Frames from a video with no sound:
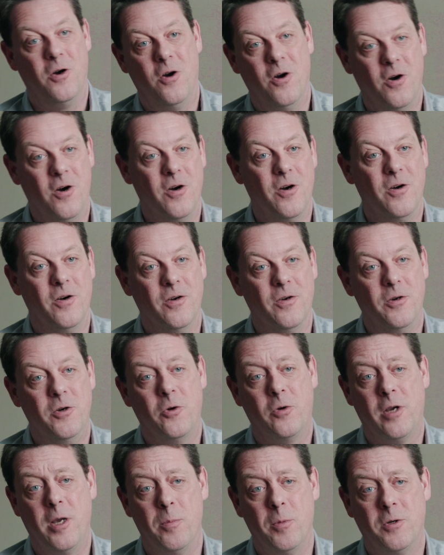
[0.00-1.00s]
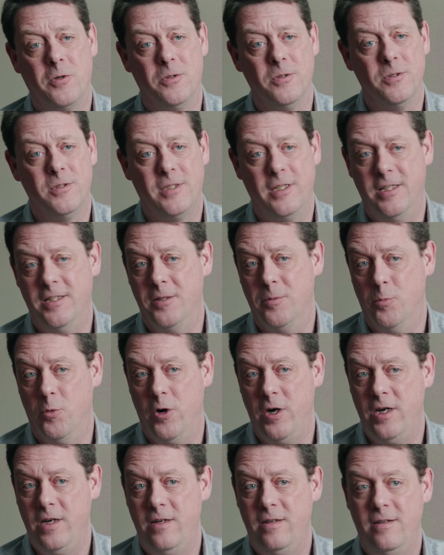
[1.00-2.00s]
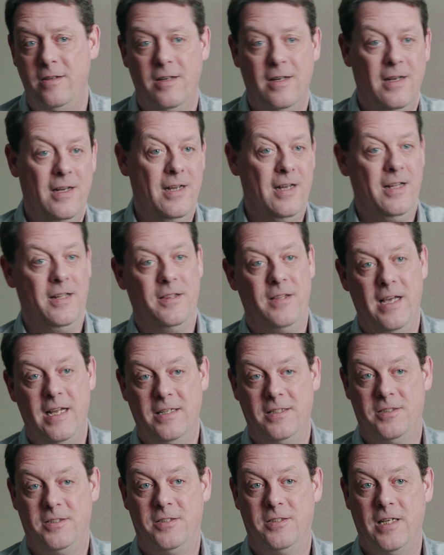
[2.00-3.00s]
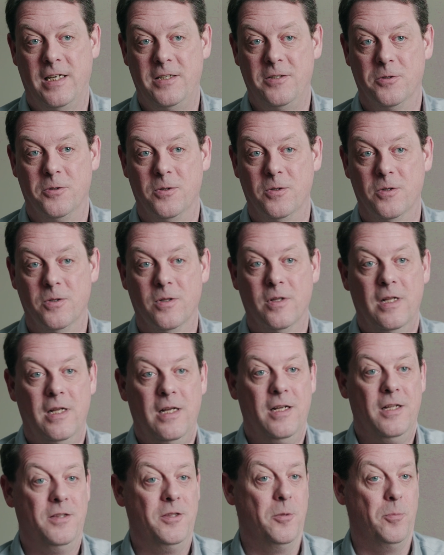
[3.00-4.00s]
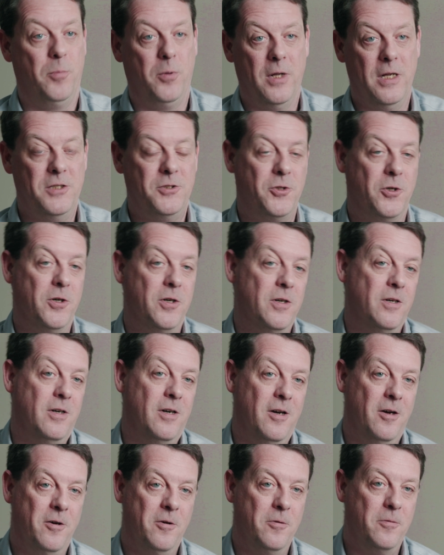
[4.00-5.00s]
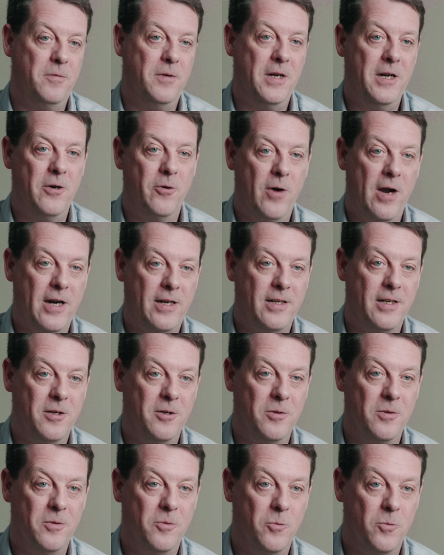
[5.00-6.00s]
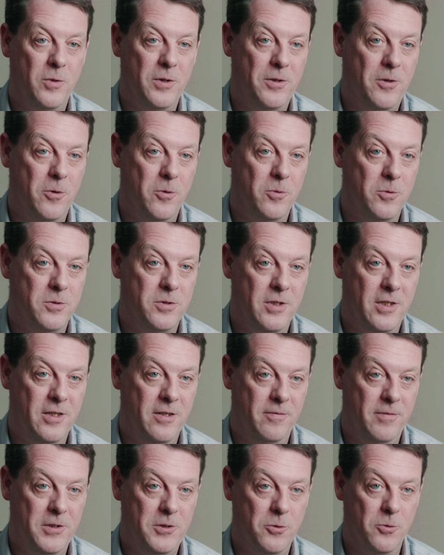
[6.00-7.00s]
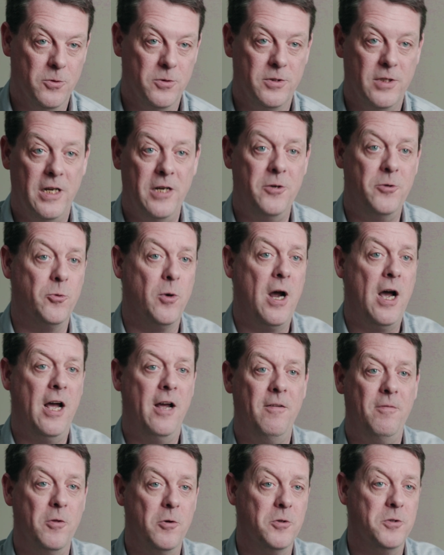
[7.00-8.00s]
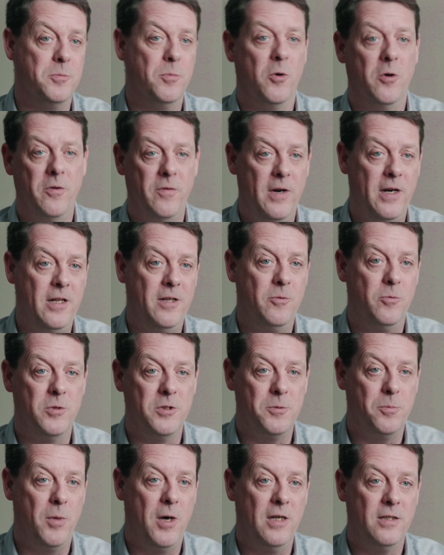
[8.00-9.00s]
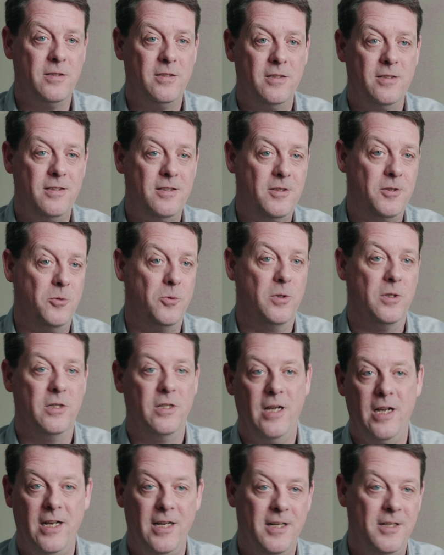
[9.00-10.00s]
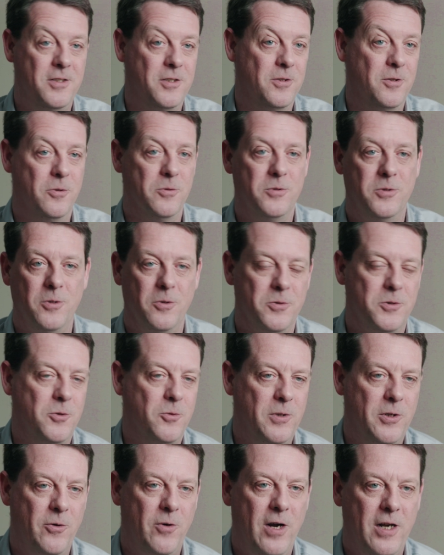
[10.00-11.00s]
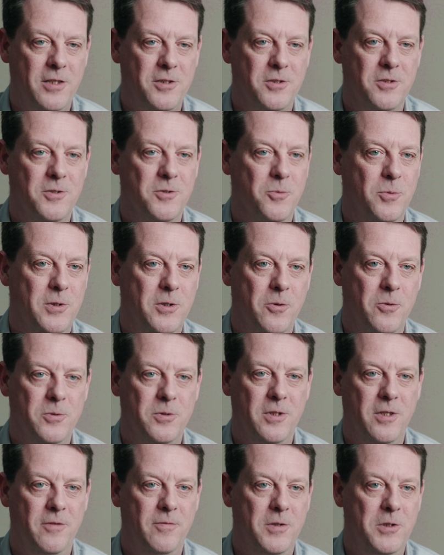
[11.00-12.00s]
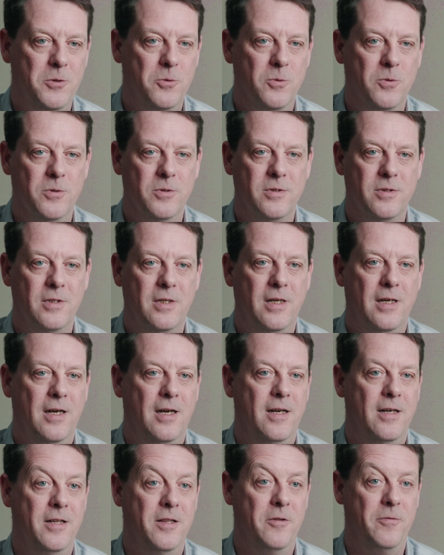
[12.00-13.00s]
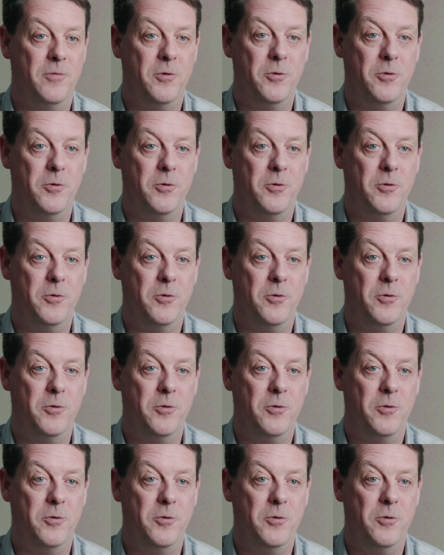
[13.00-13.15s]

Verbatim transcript: are neurochemicals in the brain that signal the pleasure of interacting with those individuals and drive those motivated responses to engage in those social interactions with those individuals uh, in the